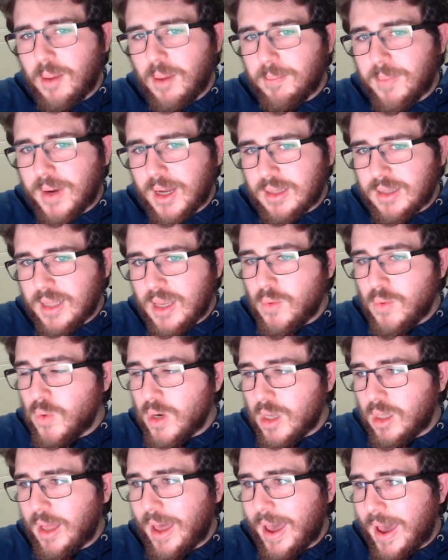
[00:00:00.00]
but they
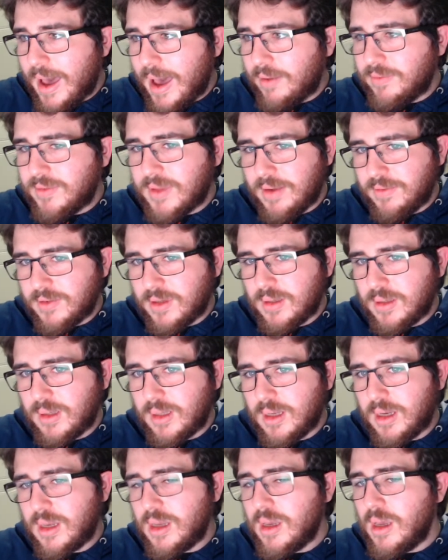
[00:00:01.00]
will have
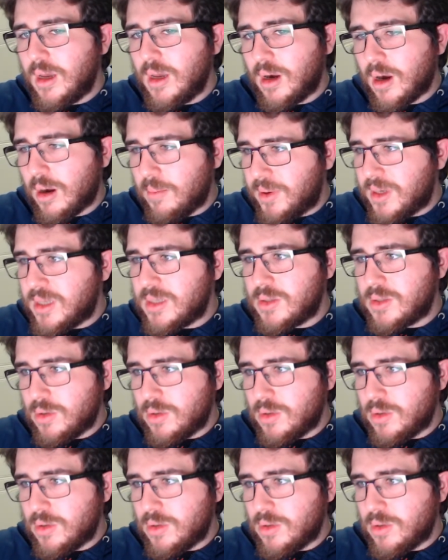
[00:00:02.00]
definitely companies,